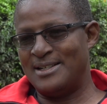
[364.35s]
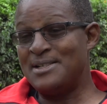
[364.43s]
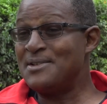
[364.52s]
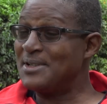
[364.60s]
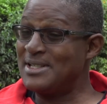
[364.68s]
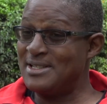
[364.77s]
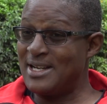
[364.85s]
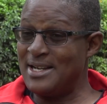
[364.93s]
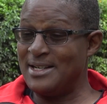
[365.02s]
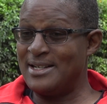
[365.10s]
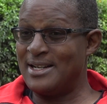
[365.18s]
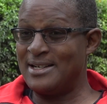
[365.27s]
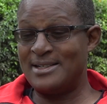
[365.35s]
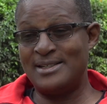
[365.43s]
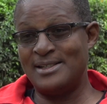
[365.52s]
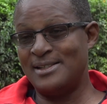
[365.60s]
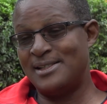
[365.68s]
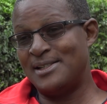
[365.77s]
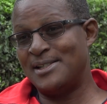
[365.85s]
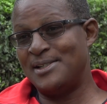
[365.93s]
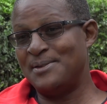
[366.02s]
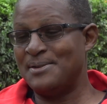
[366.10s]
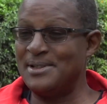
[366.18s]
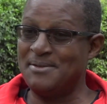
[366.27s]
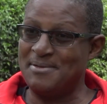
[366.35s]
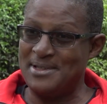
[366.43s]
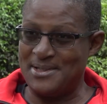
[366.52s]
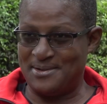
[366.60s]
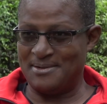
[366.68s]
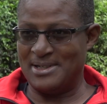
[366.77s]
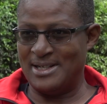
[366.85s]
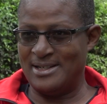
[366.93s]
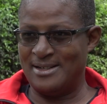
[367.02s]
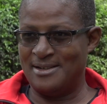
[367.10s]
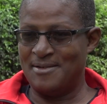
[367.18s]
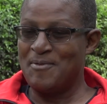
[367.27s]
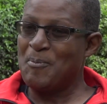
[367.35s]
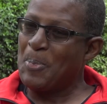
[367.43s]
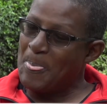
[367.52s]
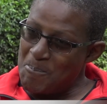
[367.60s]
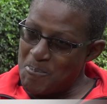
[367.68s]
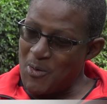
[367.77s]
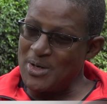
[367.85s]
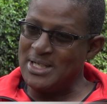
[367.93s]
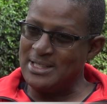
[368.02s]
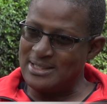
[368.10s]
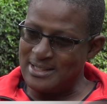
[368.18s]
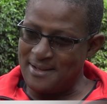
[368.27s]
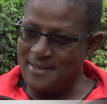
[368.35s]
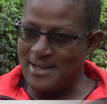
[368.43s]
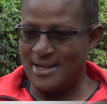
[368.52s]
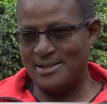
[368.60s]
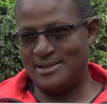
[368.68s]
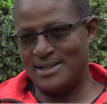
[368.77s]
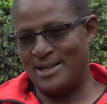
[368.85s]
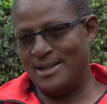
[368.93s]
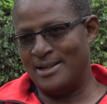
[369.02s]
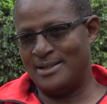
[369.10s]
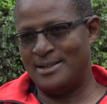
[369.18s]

It's your child until the day you leave this world. Monitor that child.